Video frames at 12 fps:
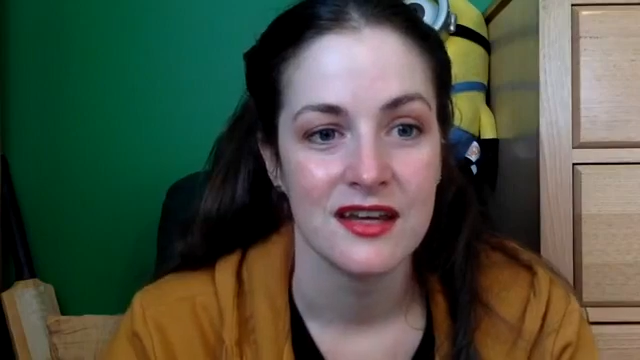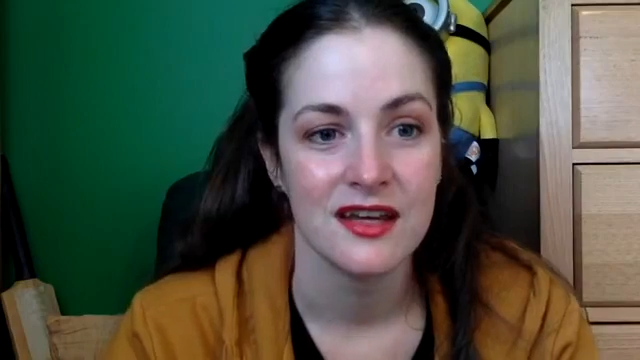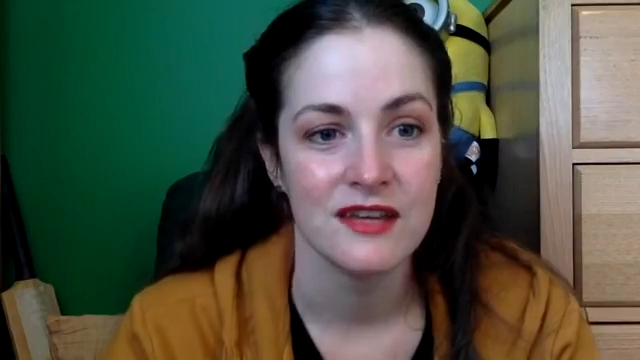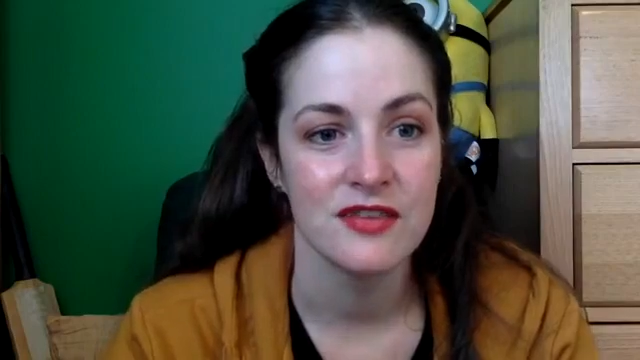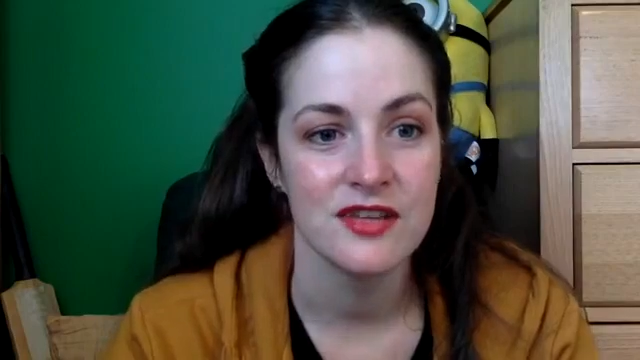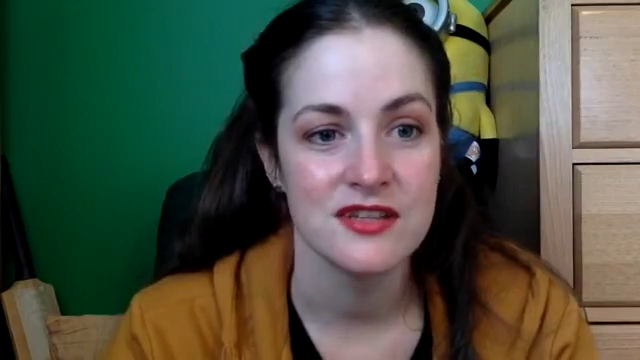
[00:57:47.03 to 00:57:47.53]

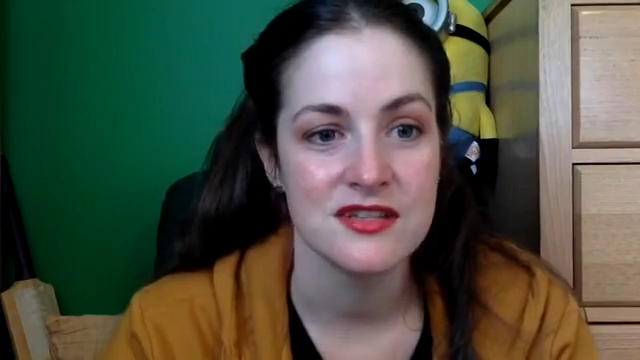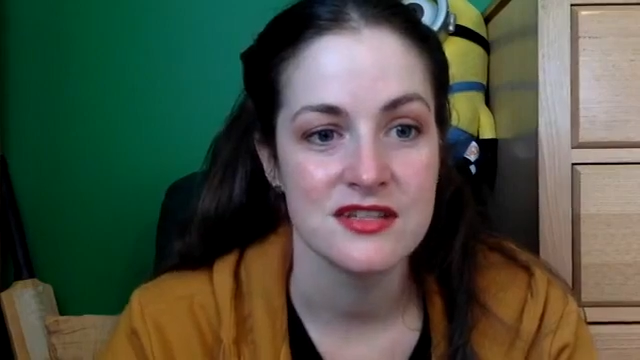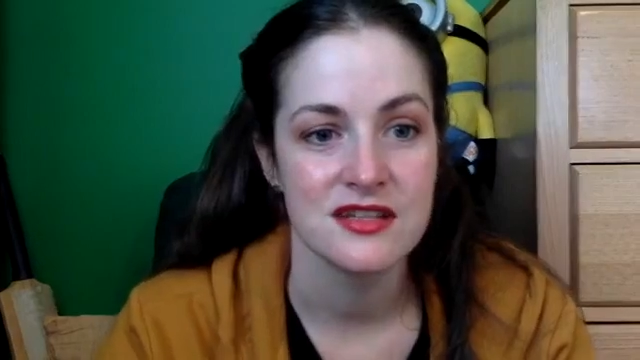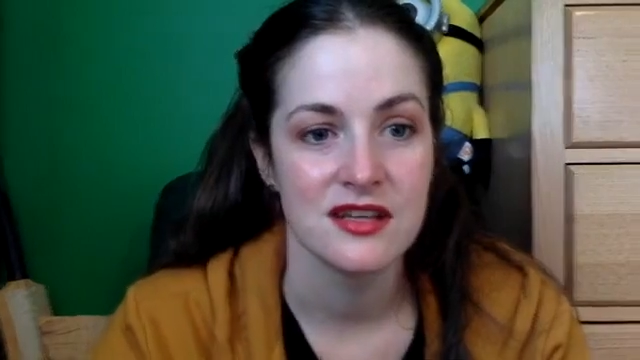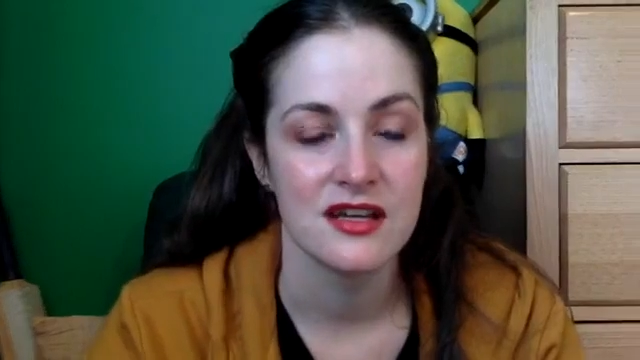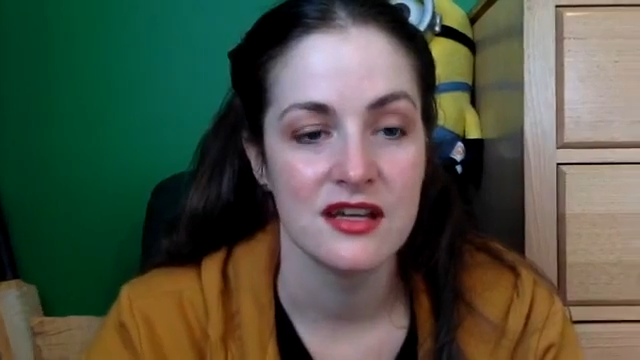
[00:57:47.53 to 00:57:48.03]
If
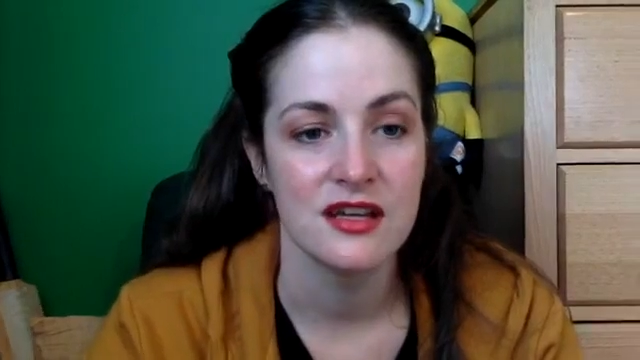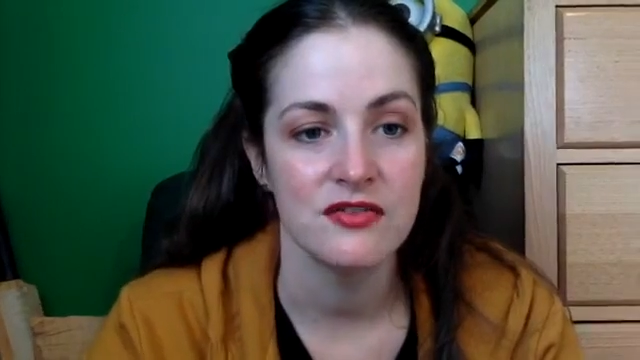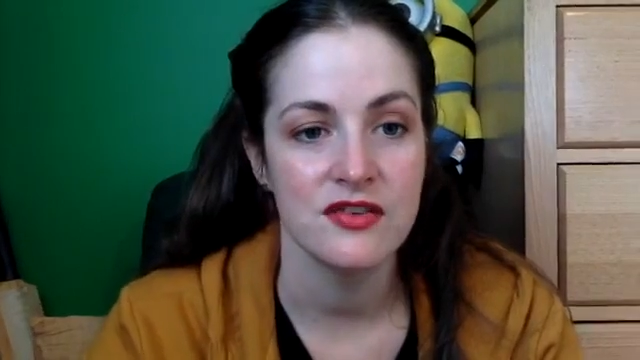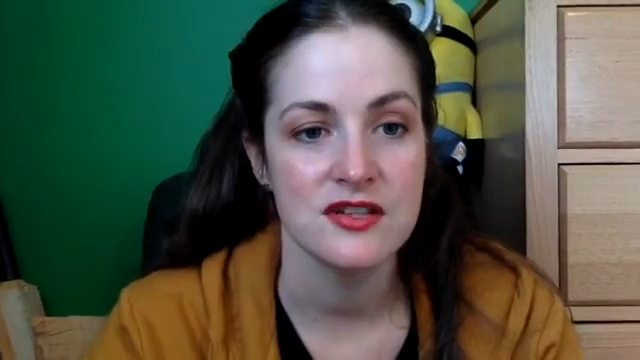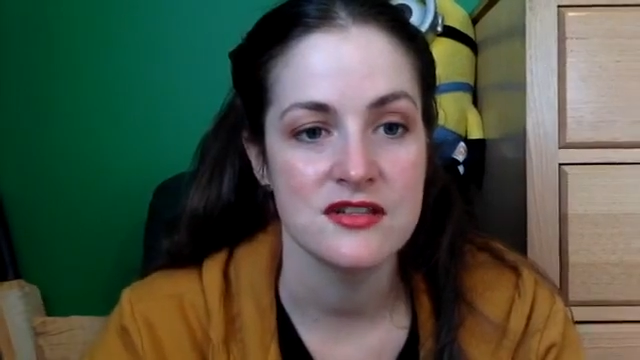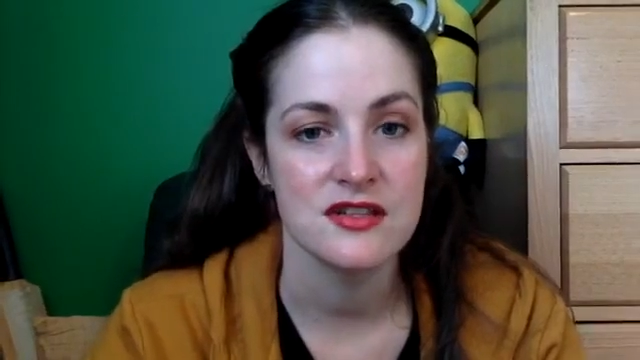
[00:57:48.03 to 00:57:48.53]
it's
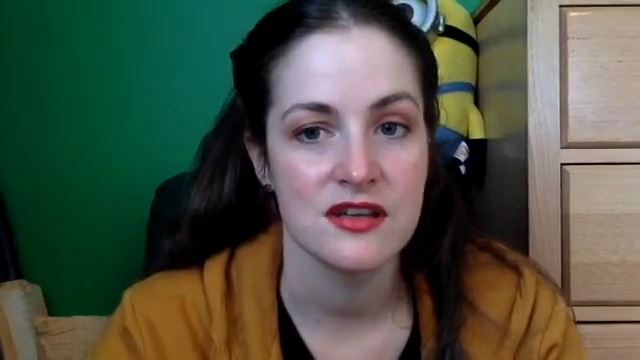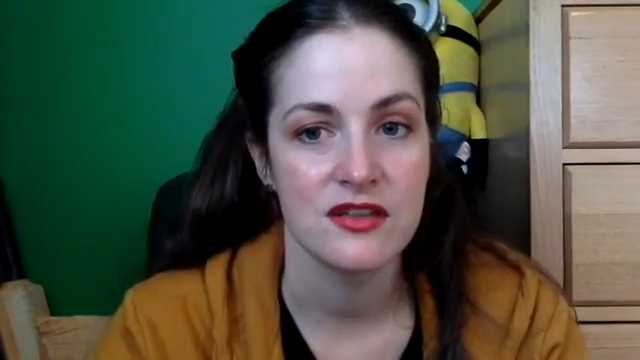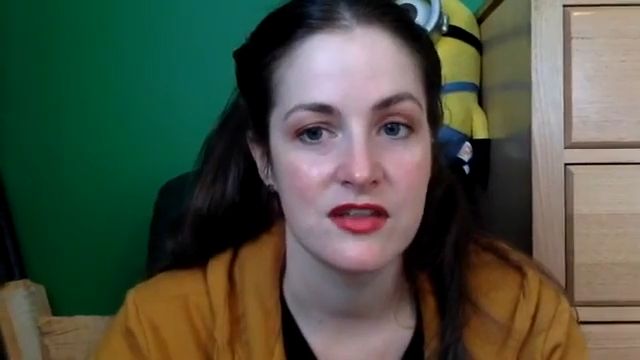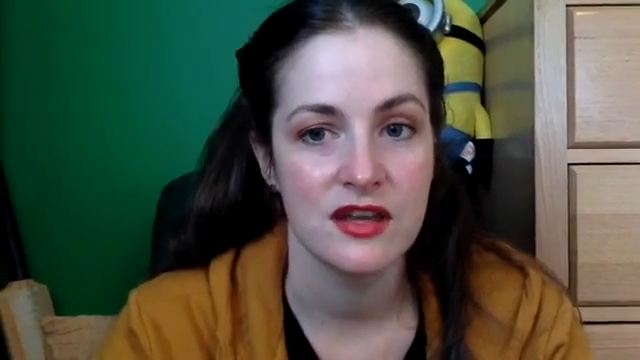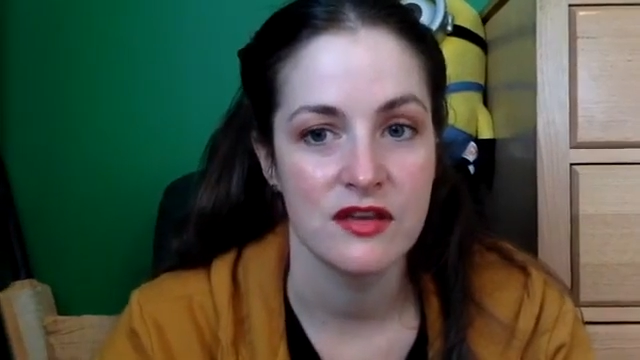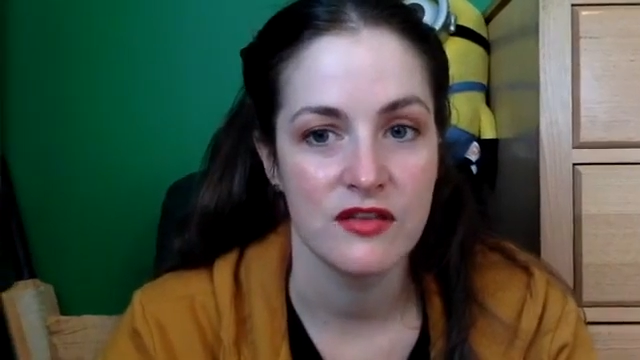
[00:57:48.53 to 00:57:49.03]
a
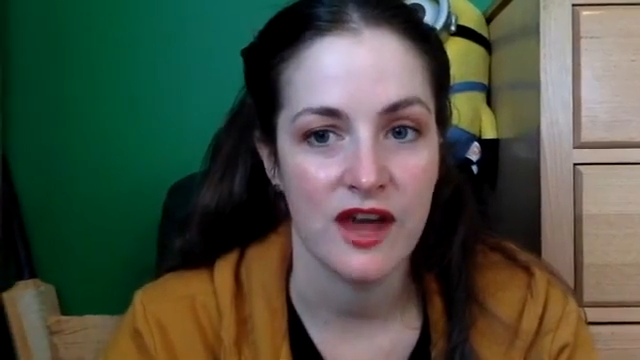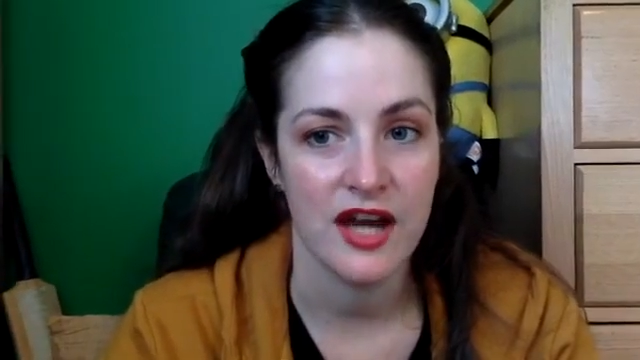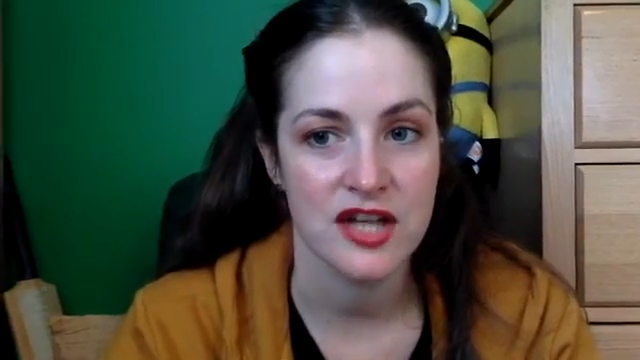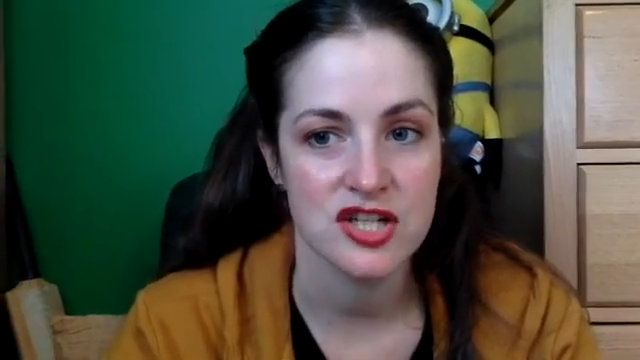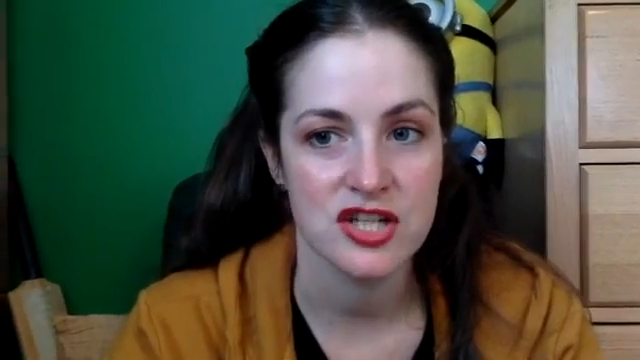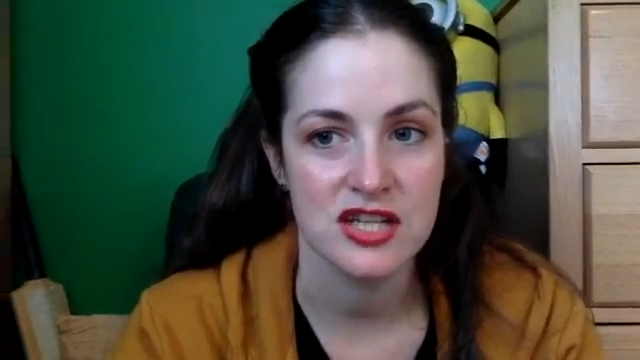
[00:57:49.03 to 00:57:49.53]
thing of
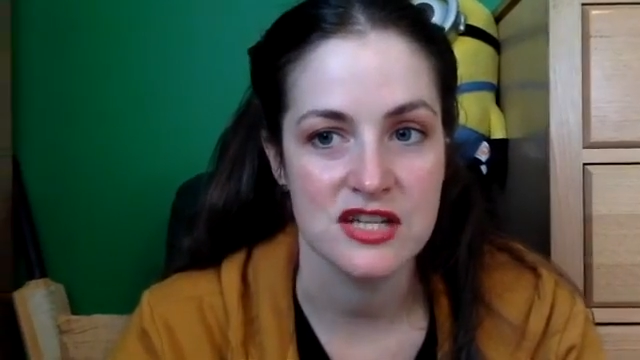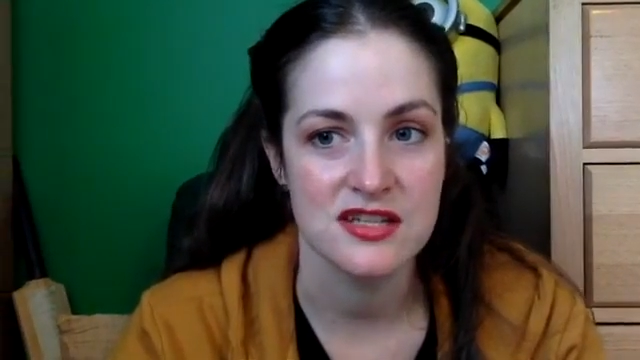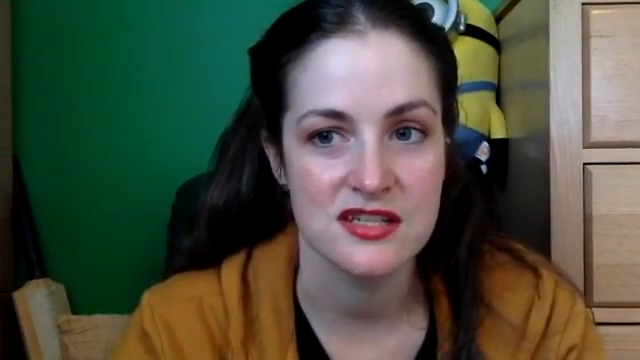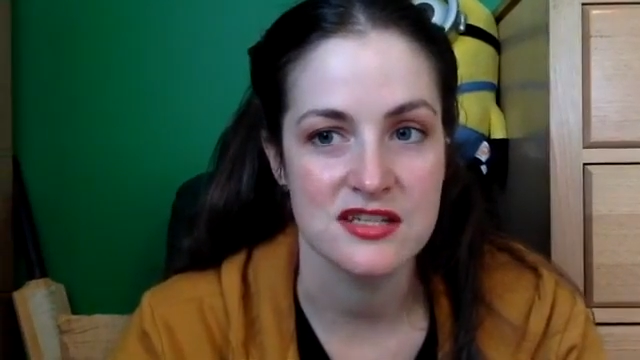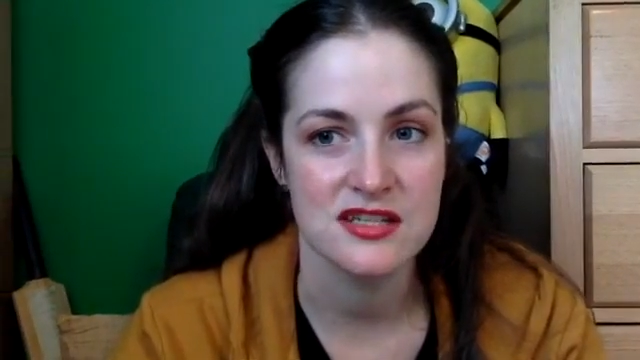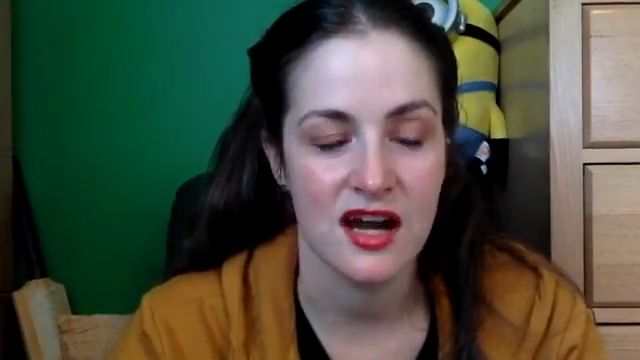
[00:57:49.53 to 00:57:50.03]
actually
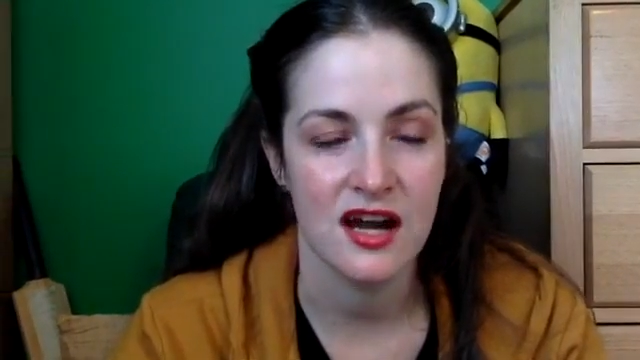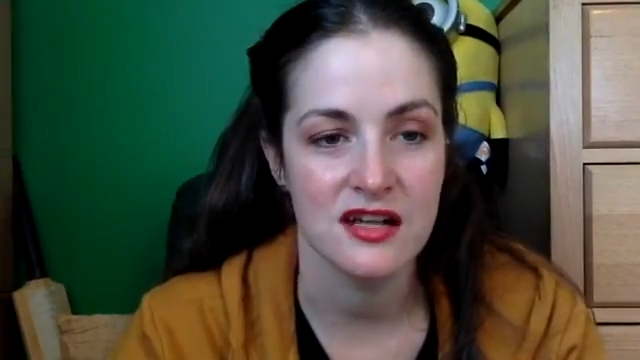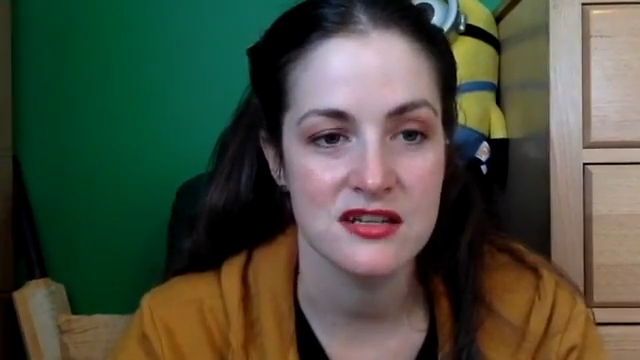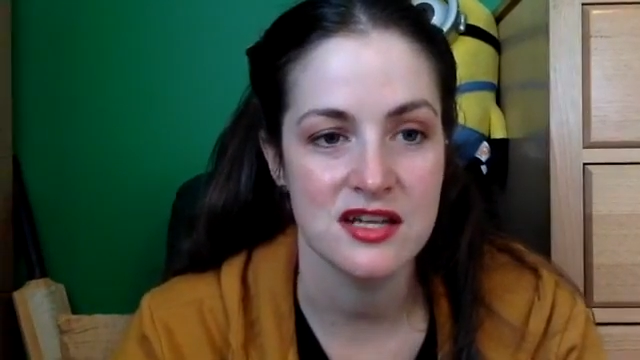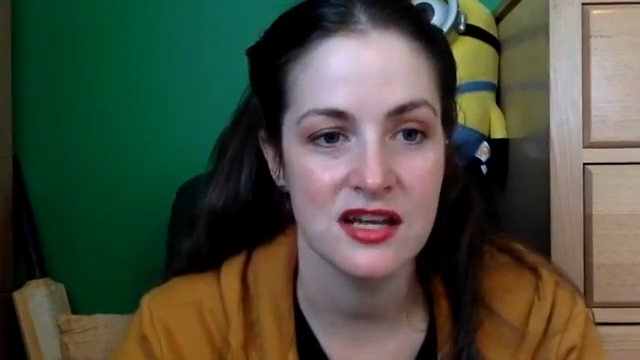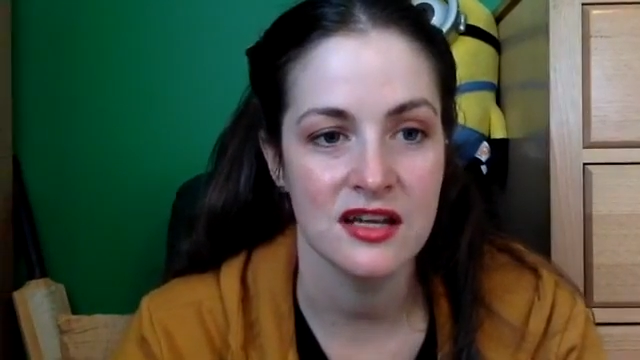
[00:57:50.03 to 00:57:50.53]

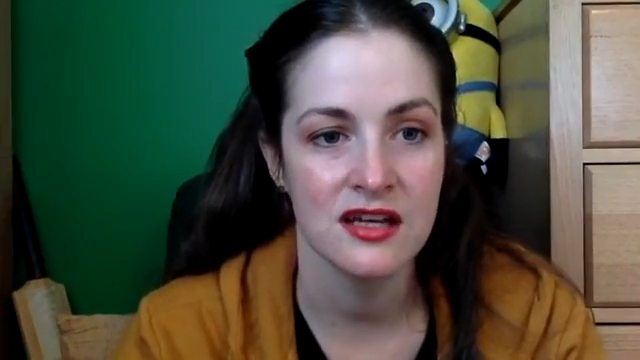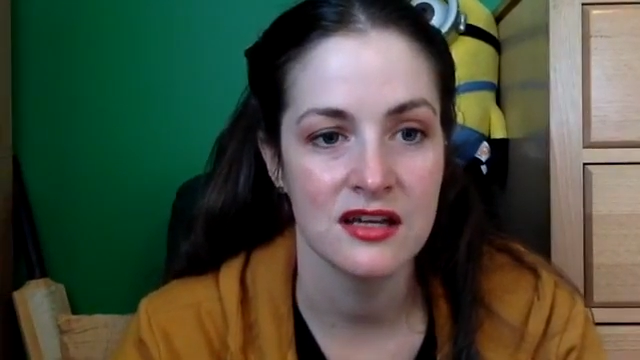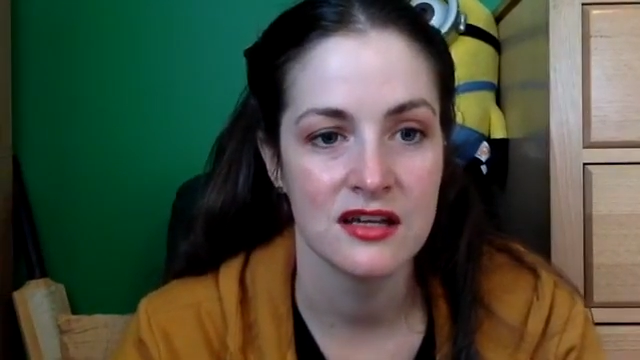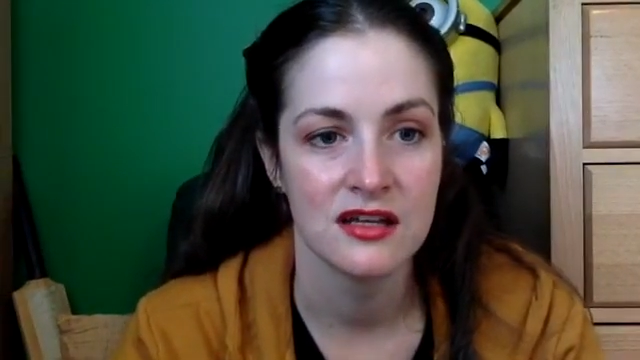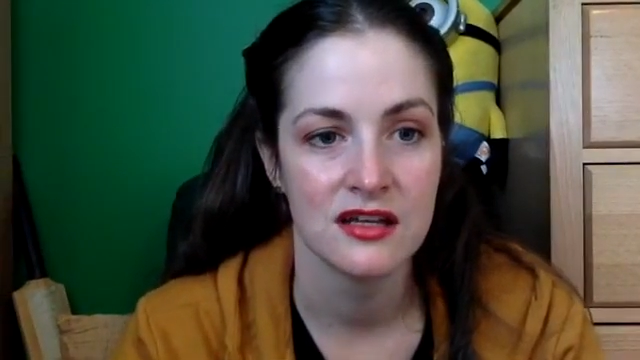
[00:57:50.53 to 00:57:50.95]
starting